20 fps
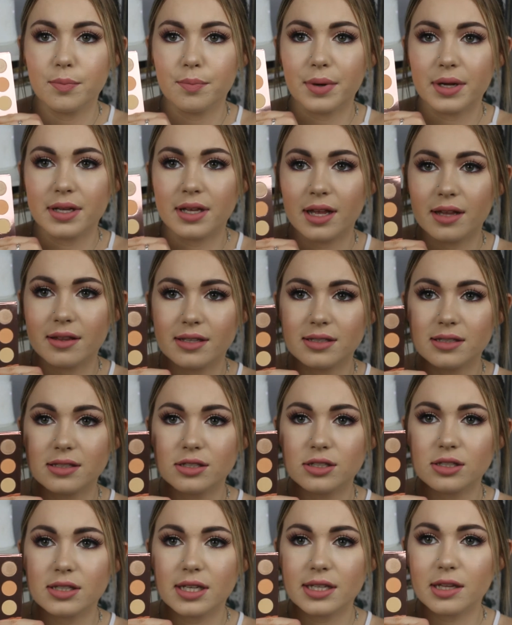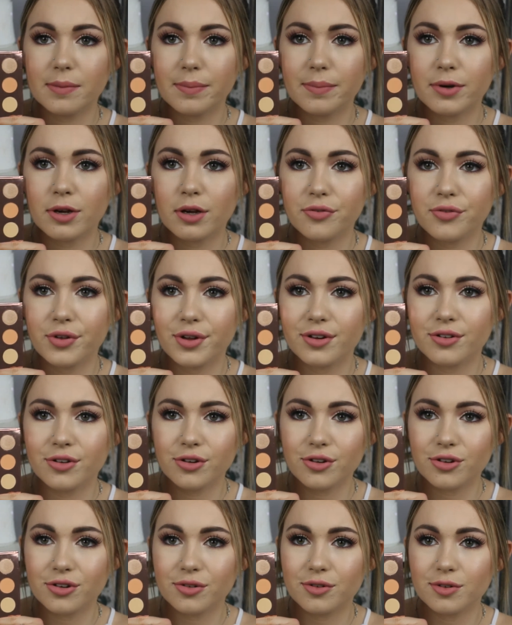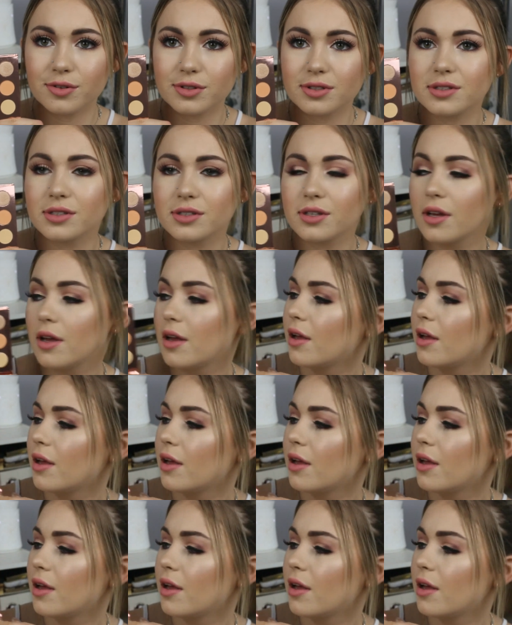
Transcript: But yeah, this is just like the perfect neutrals.